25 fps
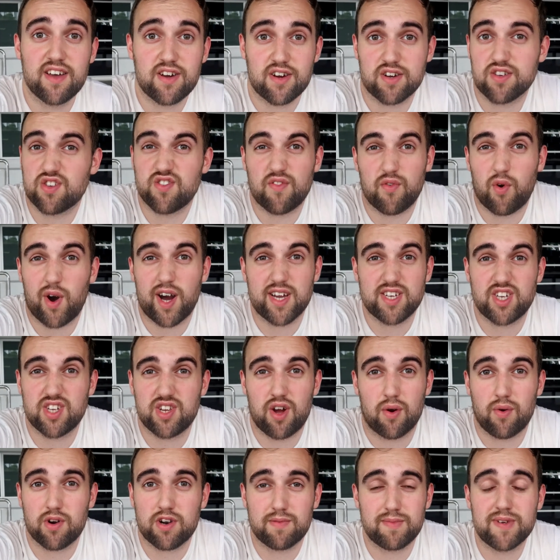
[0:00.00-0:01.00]
because otherwise you
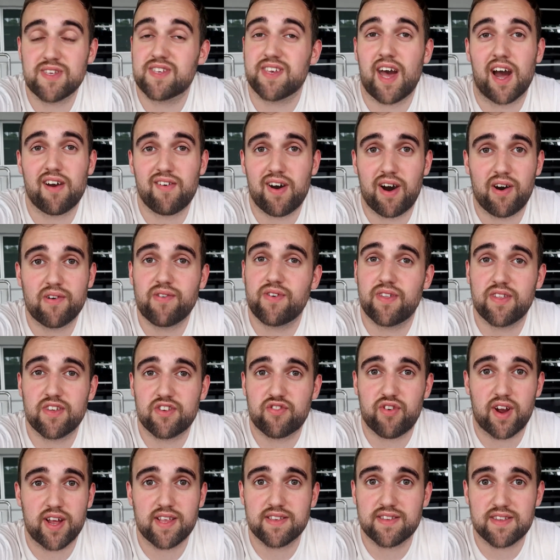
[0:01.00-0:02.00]
don't want to be sat around at the
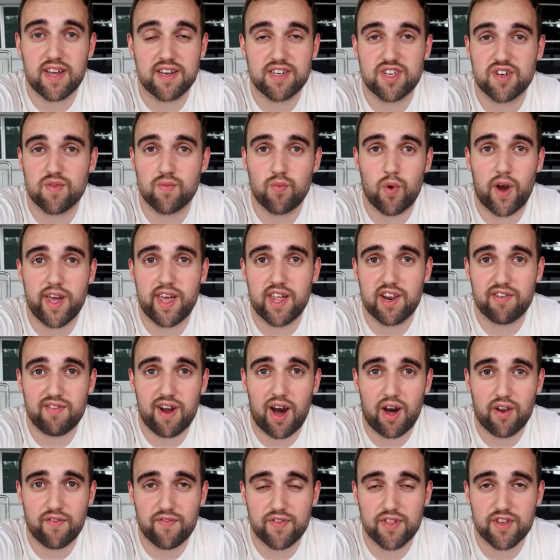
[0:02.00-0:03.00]
train station waiting
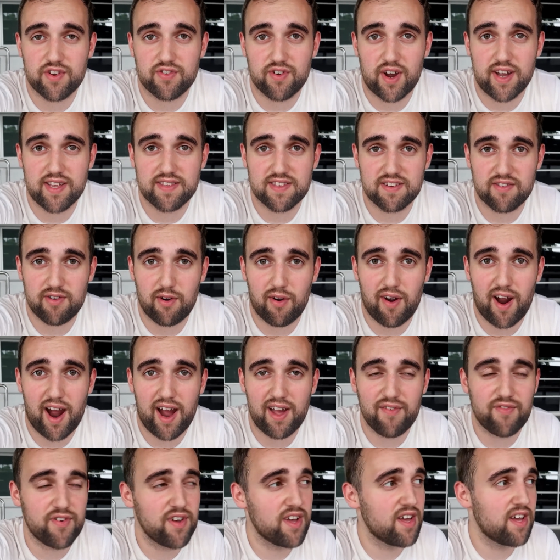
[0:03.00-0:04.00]
around for the train to
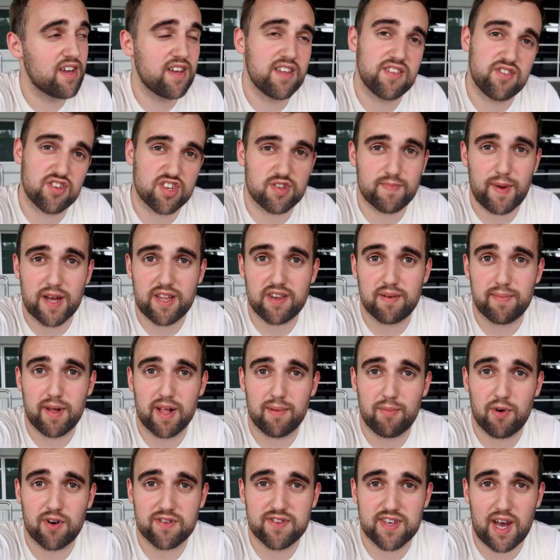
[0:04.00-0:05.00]
arrive. Just spend a
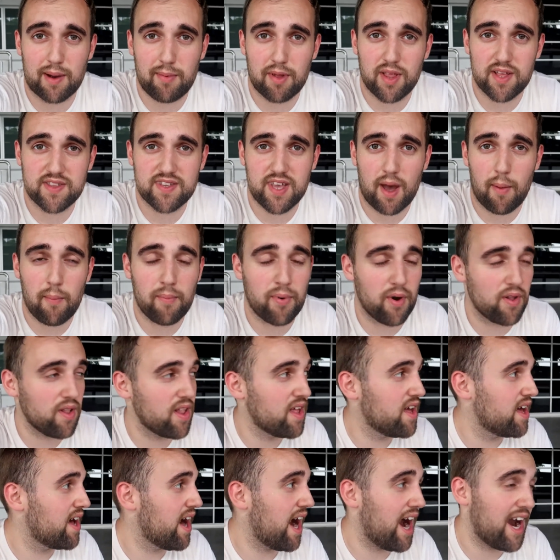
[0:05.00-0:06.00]
bit more time at the temple.
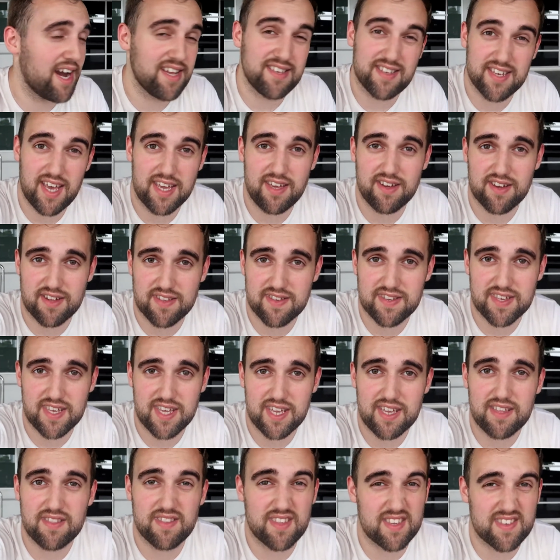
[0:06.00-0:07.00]
I'd say you can
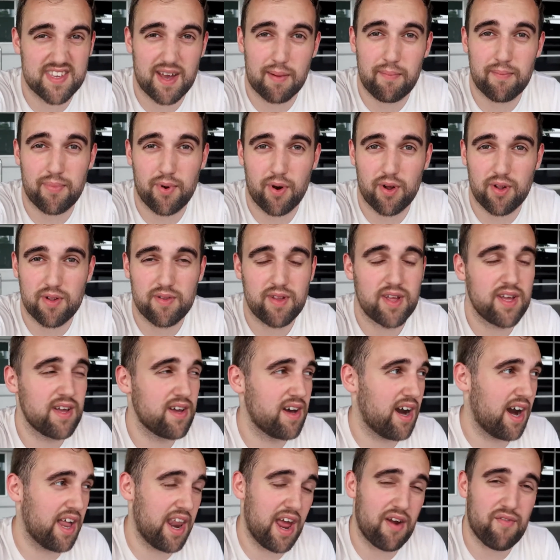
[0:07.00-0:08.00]
see the temple
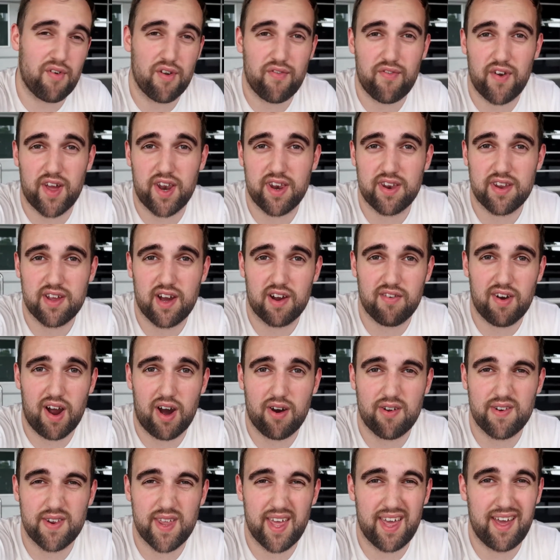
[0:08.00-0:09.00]
and everything
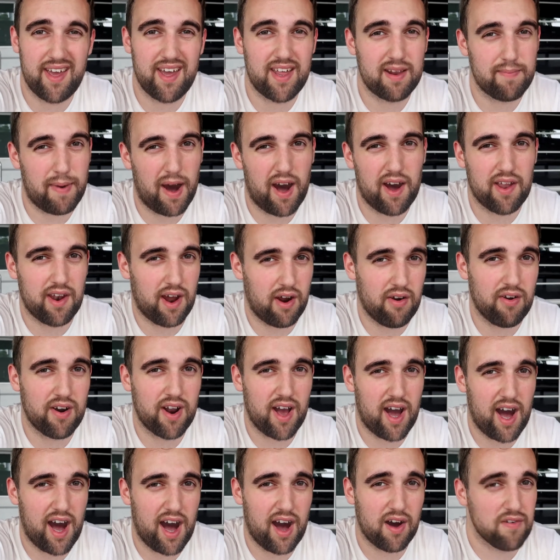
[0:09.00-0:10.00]
around here in about an hour and
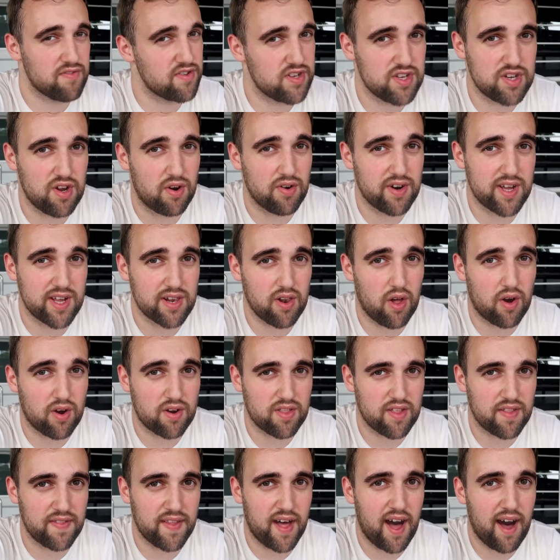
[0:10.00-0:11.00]
a half so you don't need longer
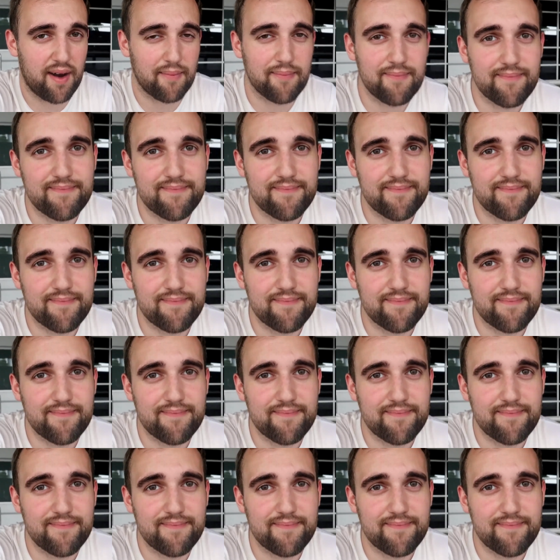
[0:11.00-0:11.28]
than that.